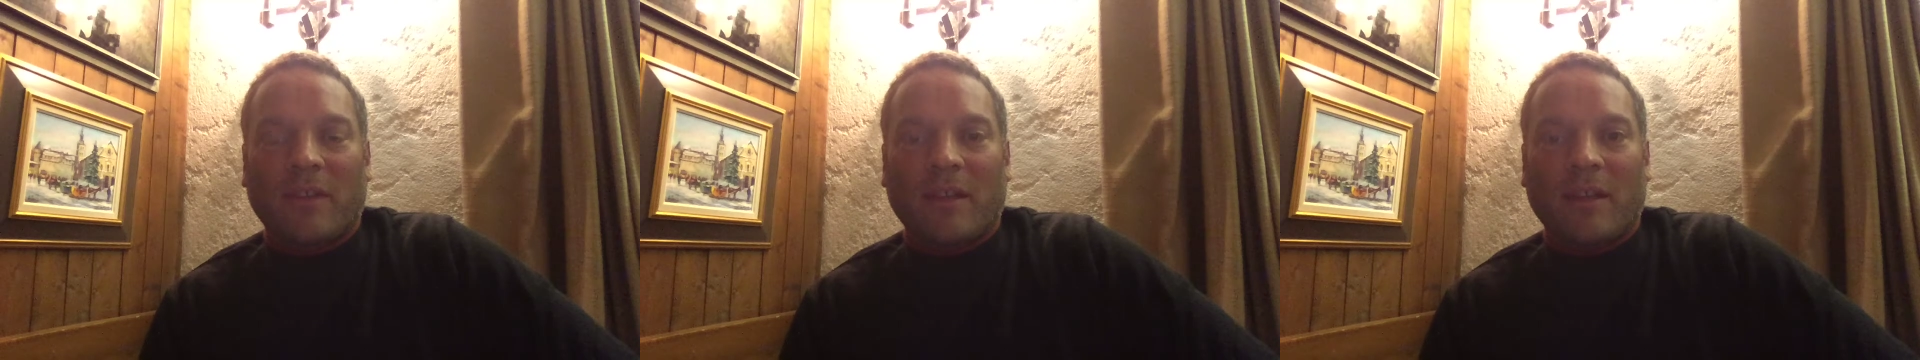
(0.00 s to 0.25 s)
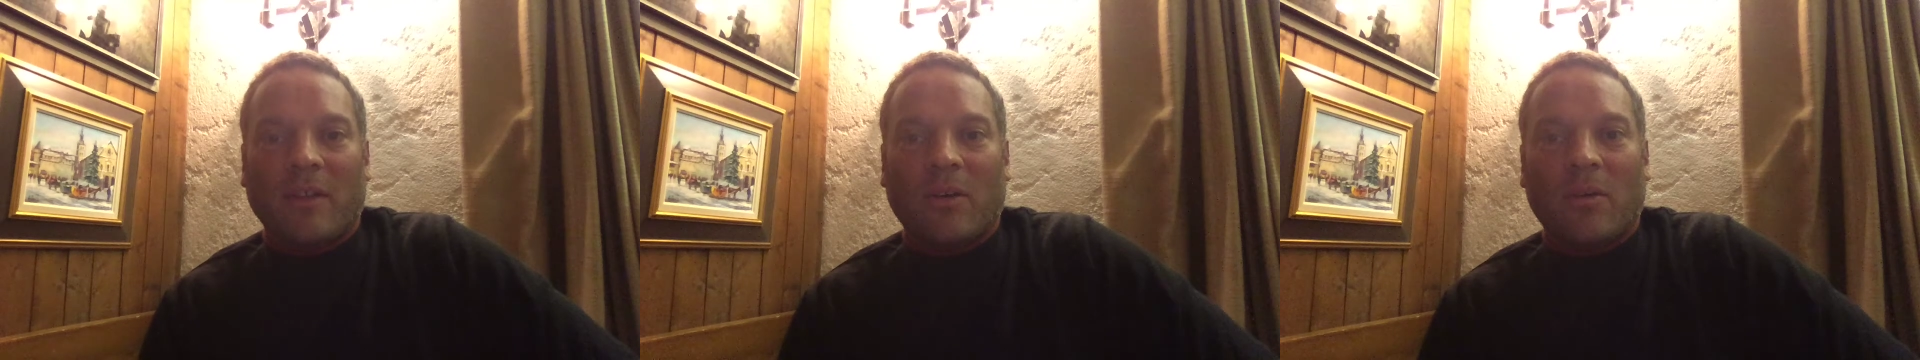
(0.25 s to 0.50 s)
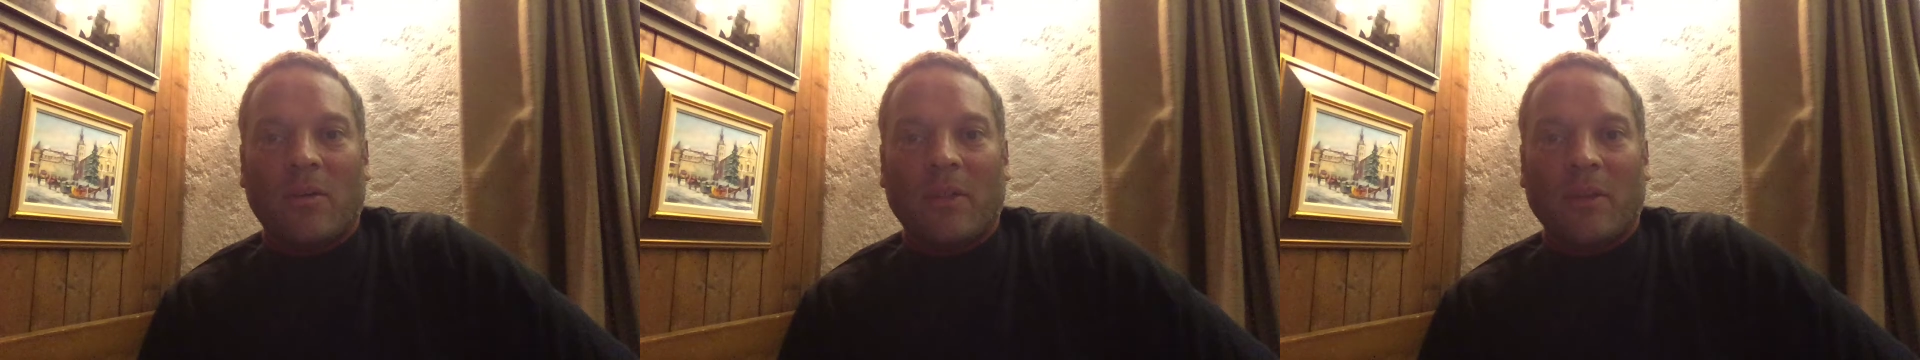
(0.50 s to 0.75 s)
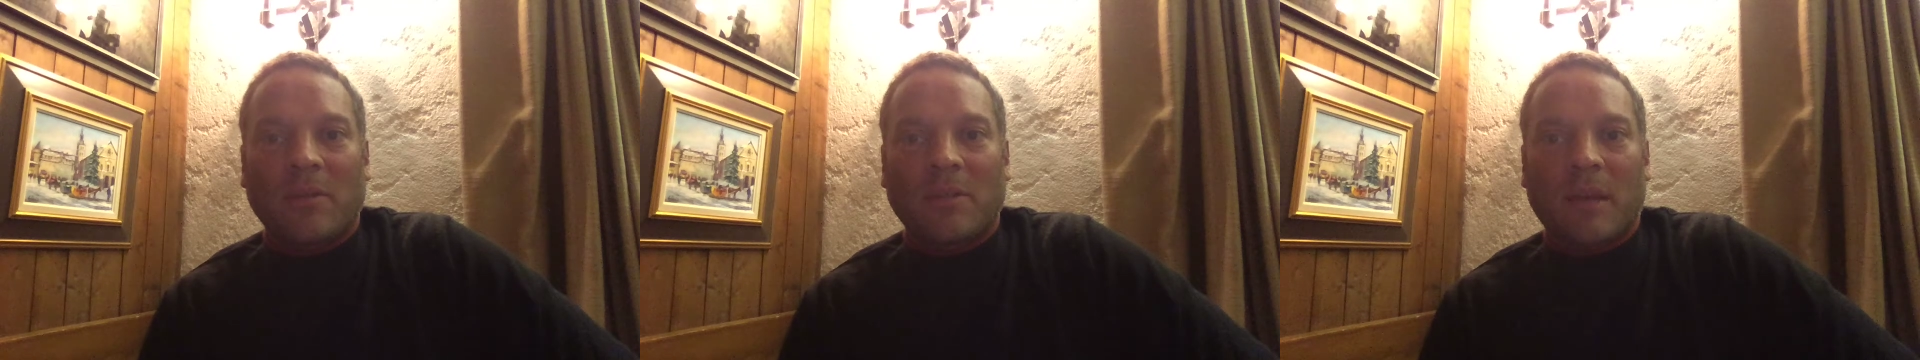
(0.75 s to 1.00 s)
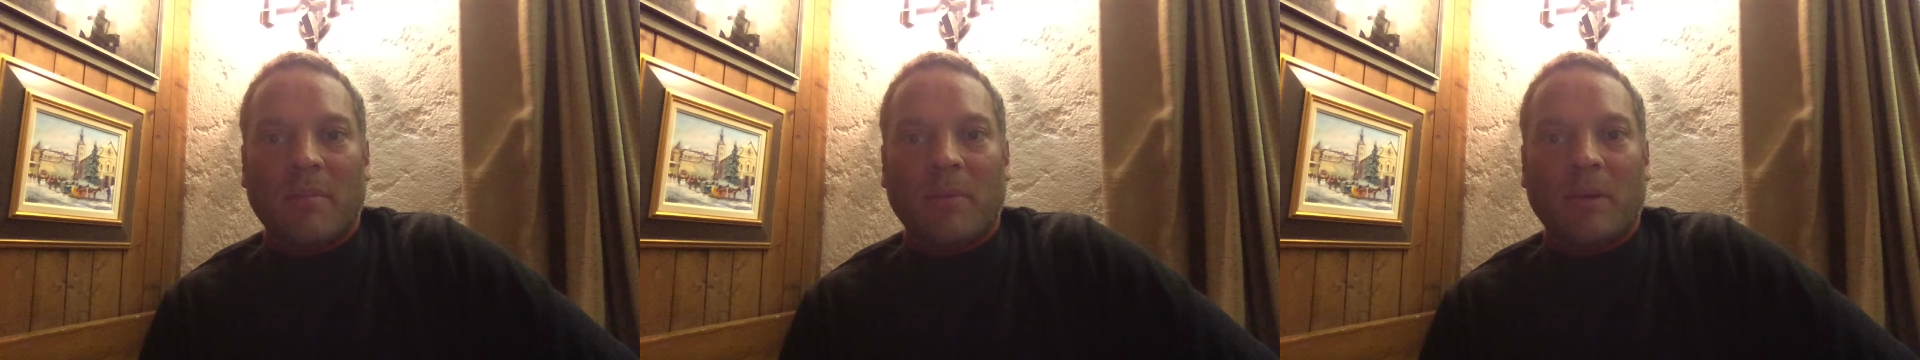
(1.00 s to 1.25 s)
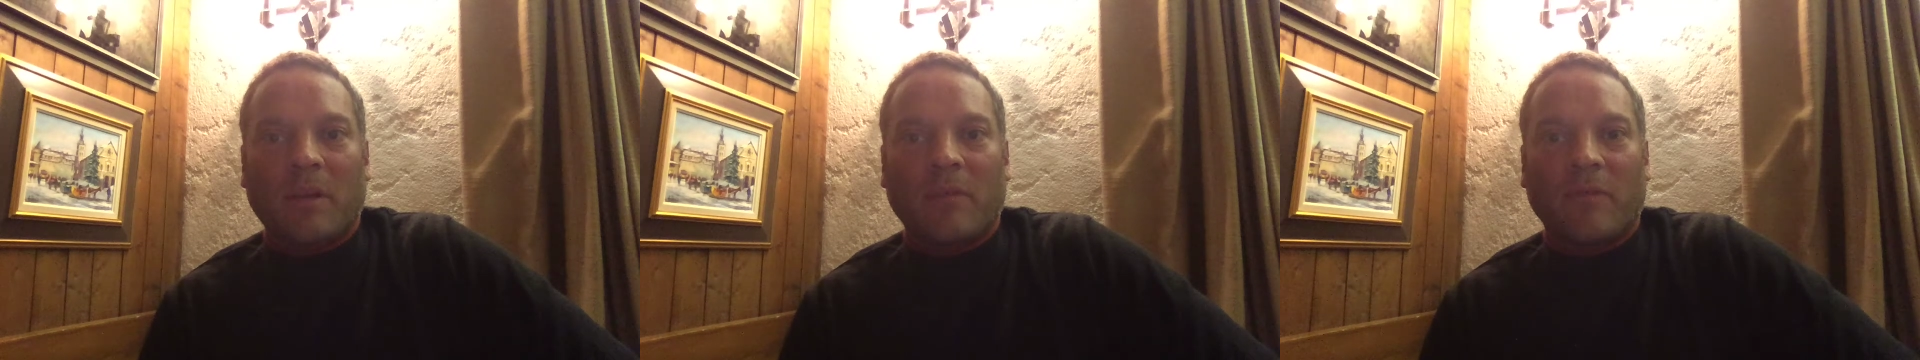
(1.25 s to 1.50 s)
and the whole thing was up.
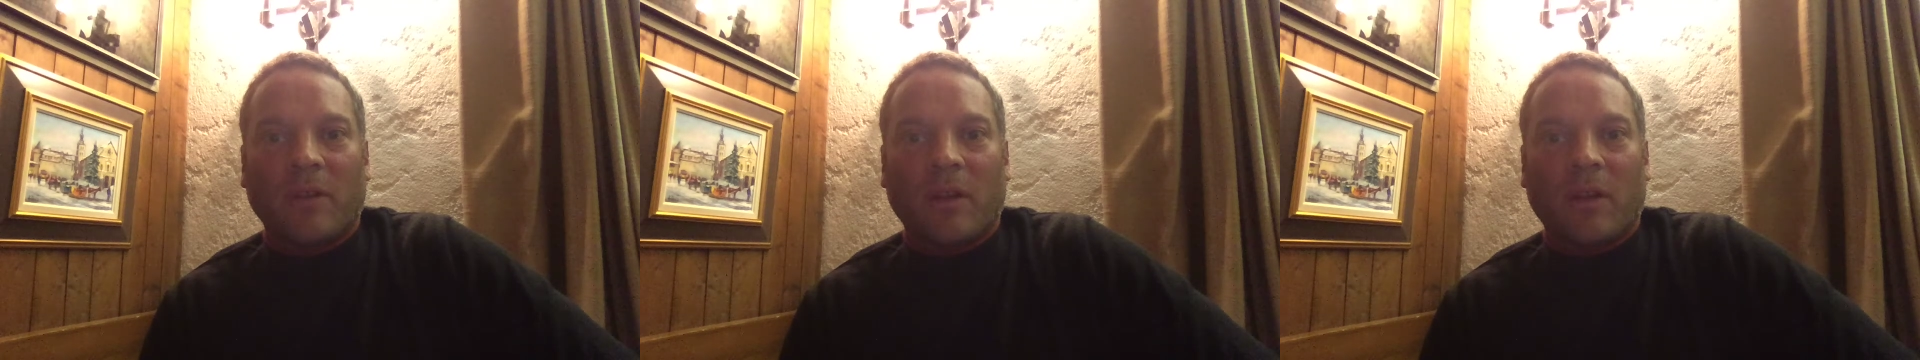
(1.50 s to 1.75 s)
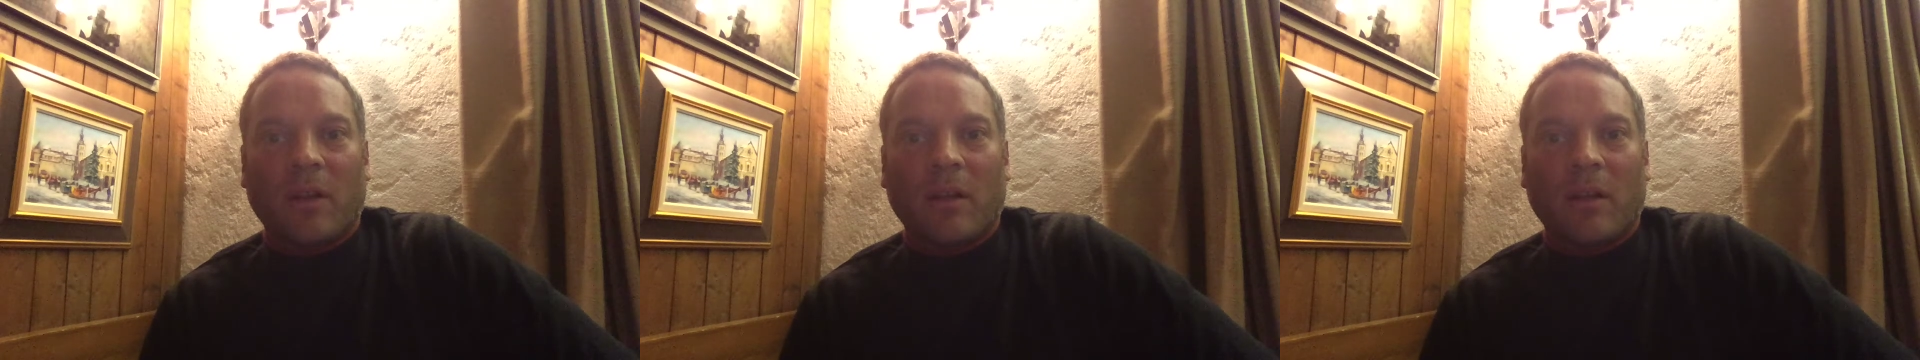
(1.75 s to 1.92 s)
We'd converted,